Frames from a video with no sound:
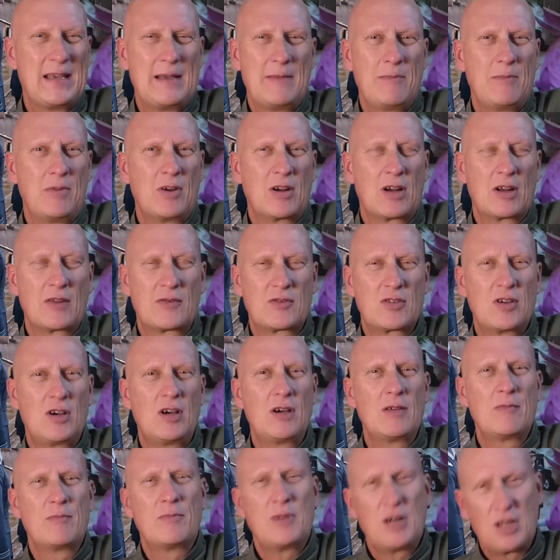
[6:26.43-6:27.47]
By the
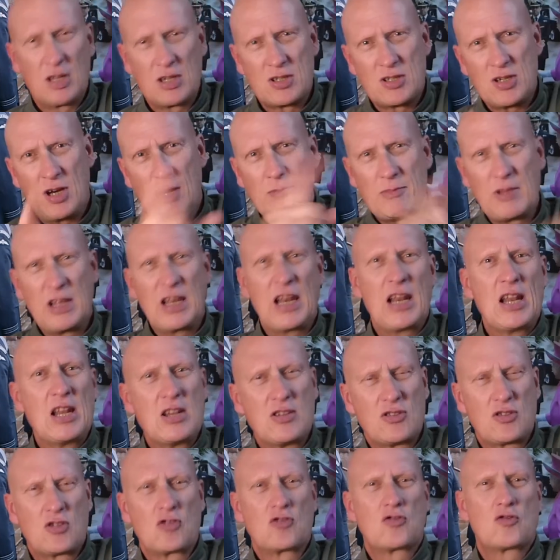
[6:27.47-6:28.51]
time the
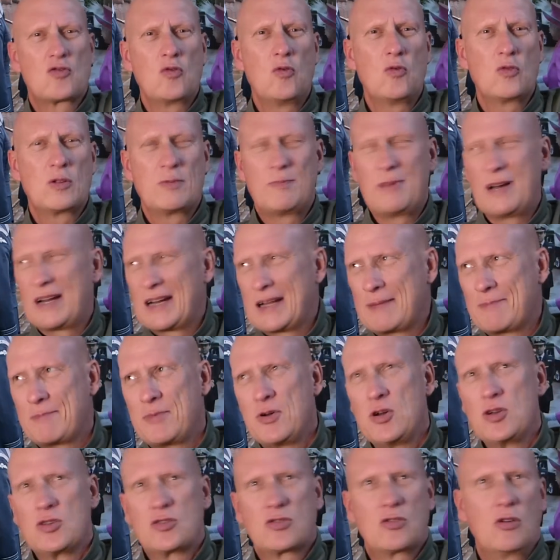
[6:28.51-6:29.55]
lens has thought about it,
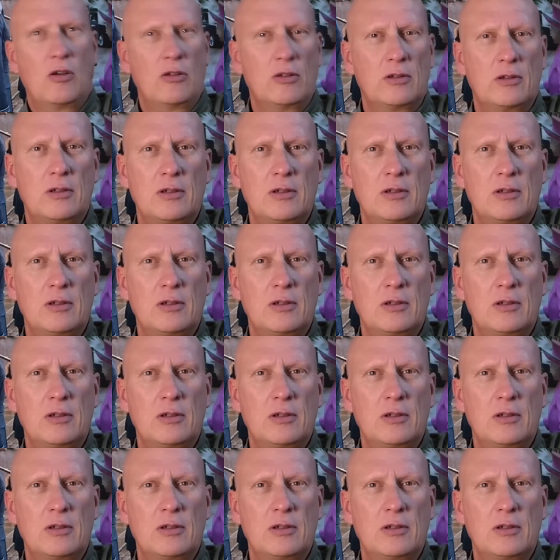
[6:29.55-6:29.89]
bird's gone.